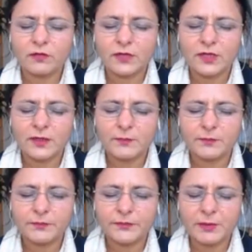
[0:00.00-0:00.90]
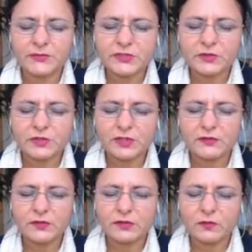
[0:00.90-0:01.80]
I'm just going
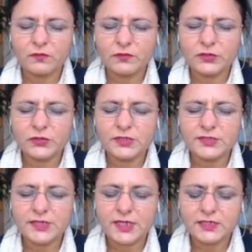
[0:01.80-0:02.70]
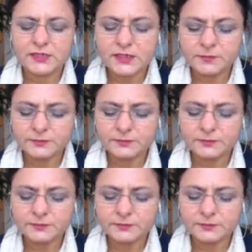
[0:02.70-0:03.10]
to offer you this analogy.